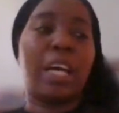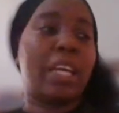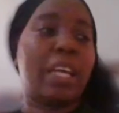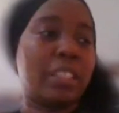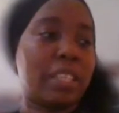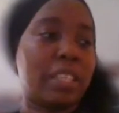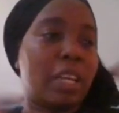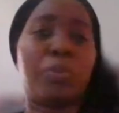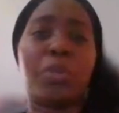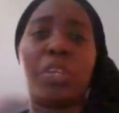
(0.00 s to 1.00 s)
And I said
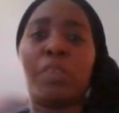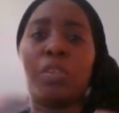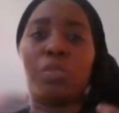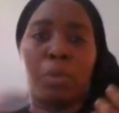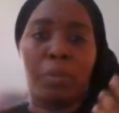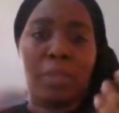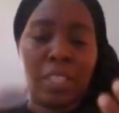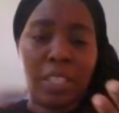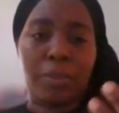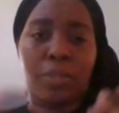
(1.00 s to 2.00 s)
I'll be giving you some
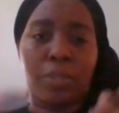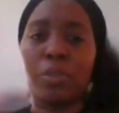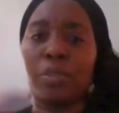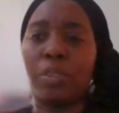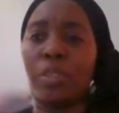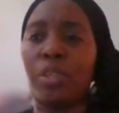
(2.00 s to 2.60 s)
tips on,